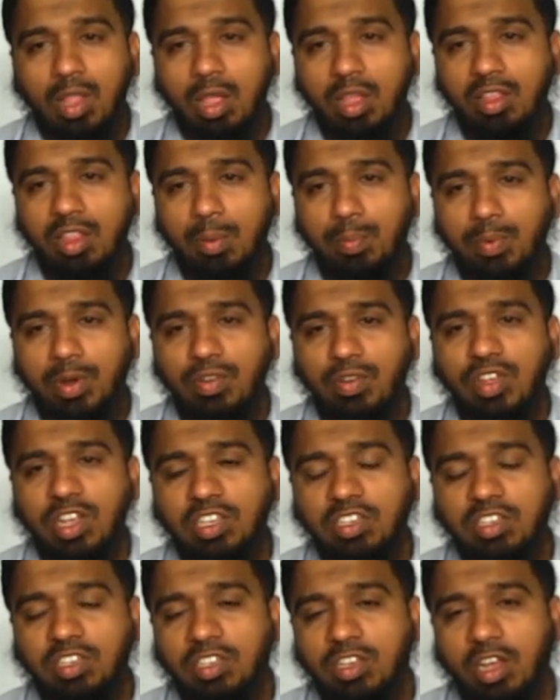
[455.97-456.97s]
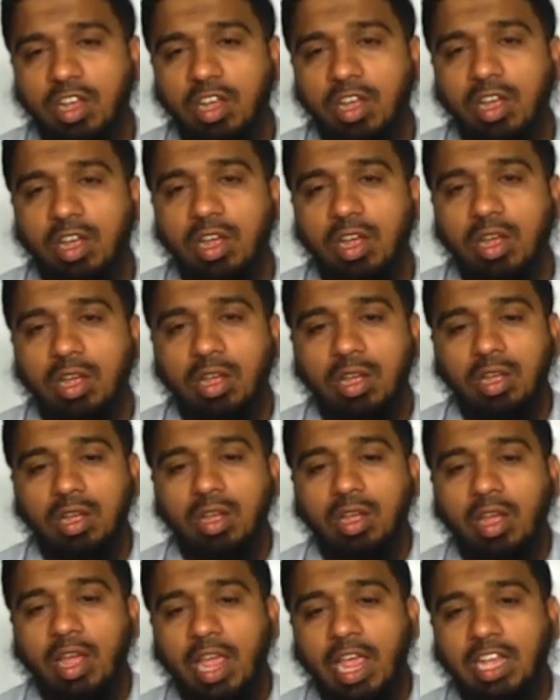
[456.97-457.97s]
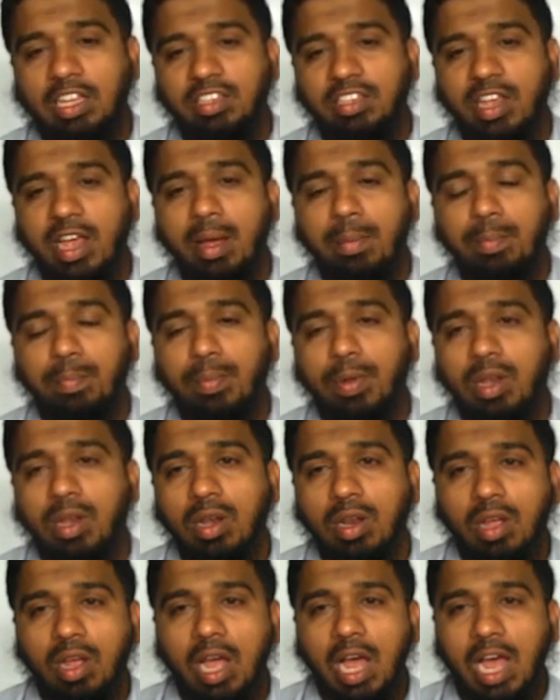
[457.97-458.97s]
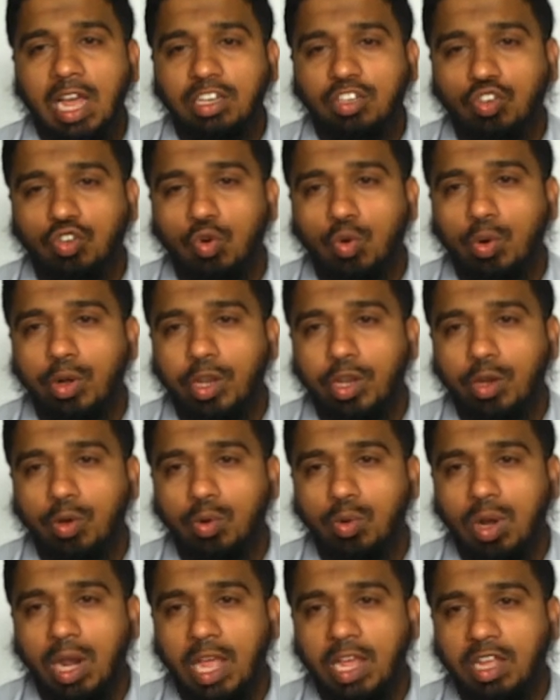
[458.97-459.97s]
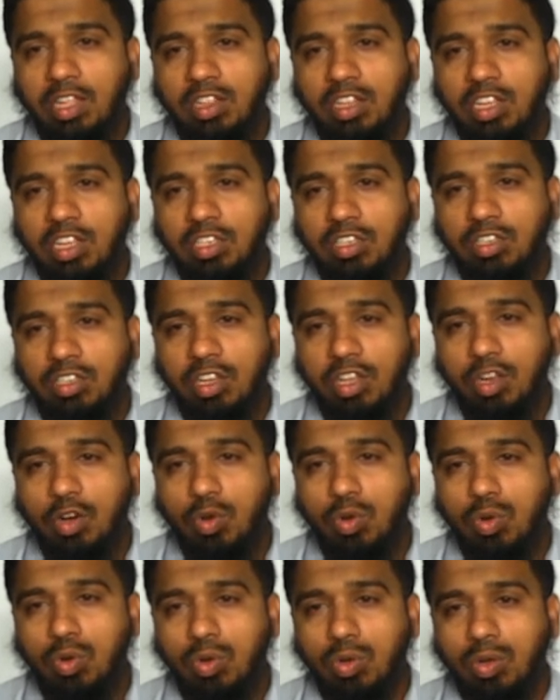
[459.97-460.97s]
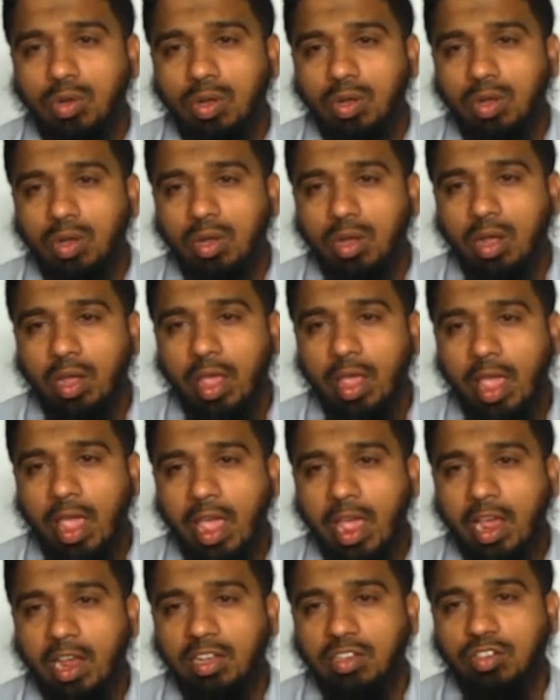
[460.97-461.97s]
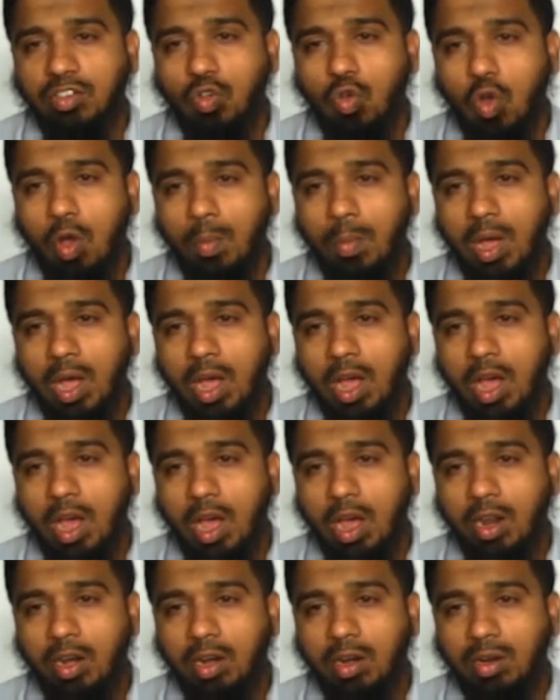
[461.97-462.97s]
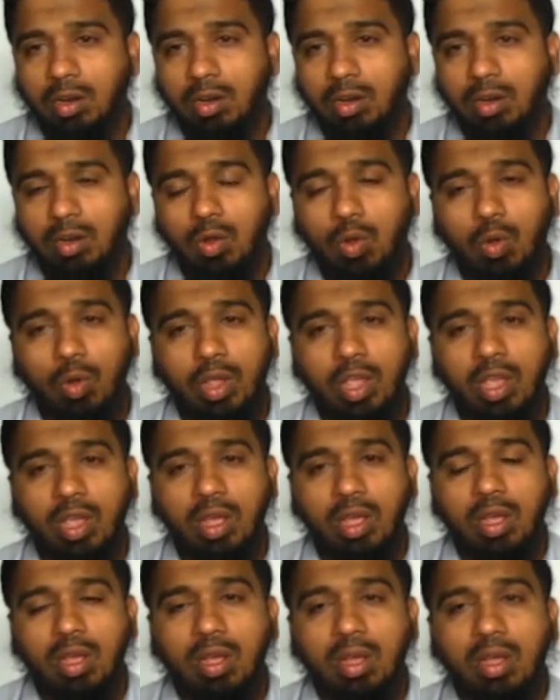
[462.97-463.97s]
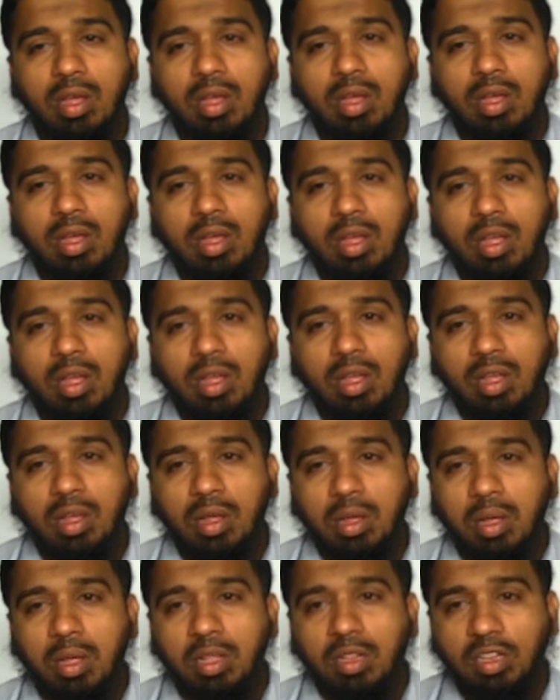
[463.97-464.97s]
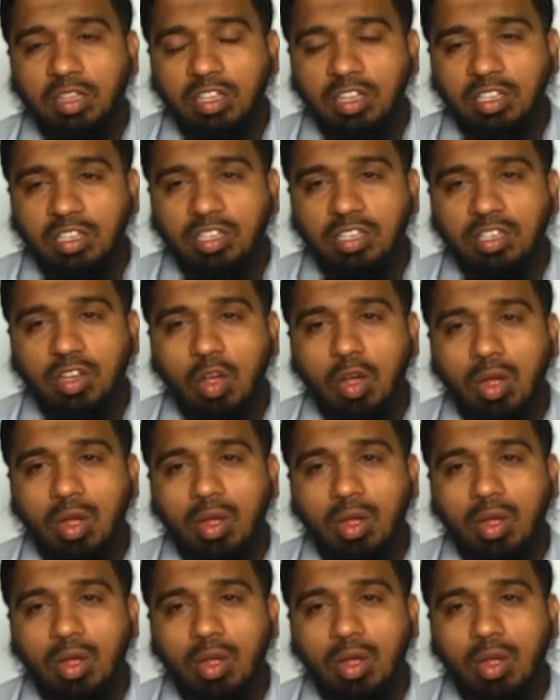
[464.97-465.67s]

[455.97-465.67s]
in the previous example I shown you like this, 0 x comma R, okay. This